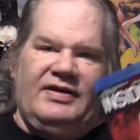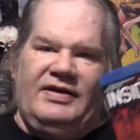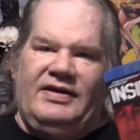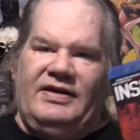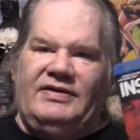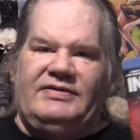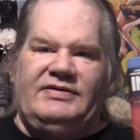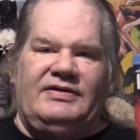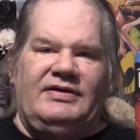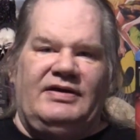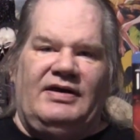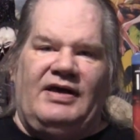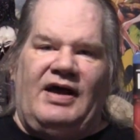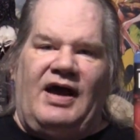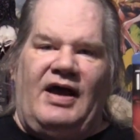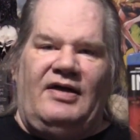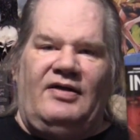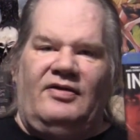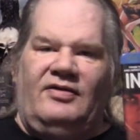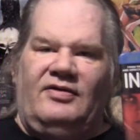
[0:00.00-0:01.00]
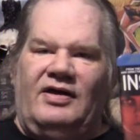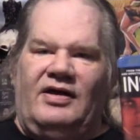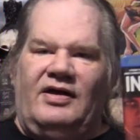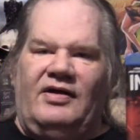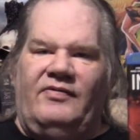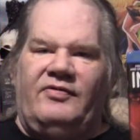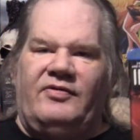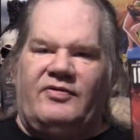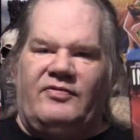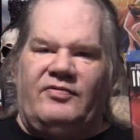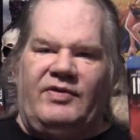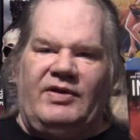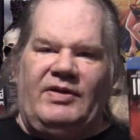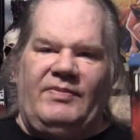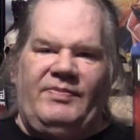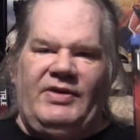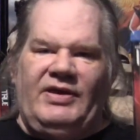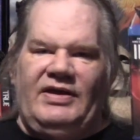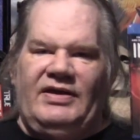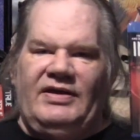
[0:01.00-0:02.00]
This I love
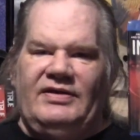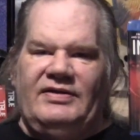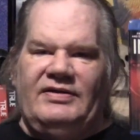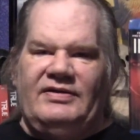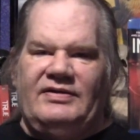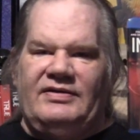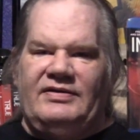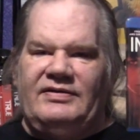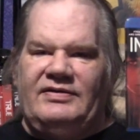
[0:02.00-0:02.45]
creepy